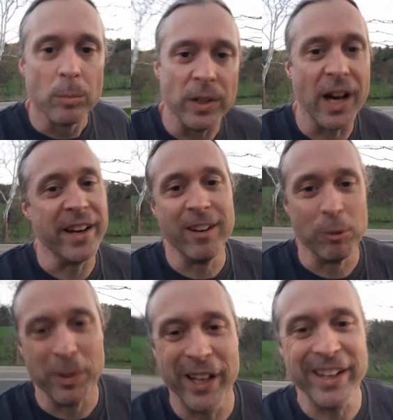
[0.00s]
Not
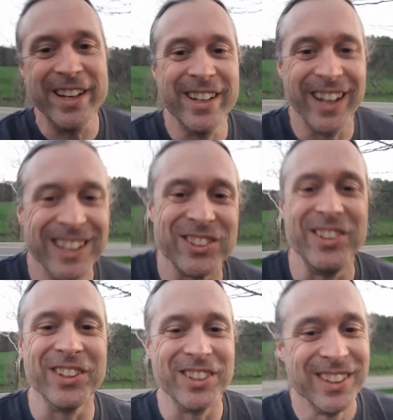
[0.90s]
everybody. I
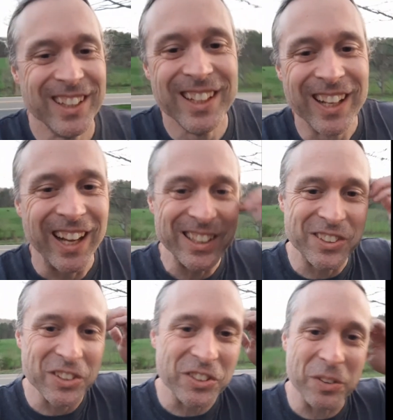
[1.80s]
still
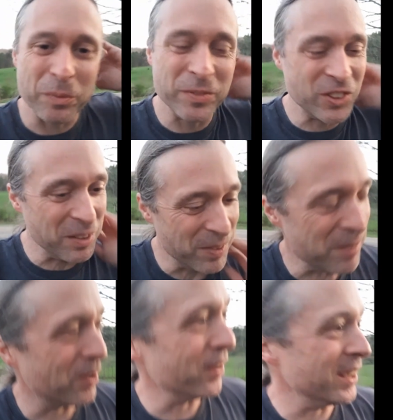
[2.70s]
see people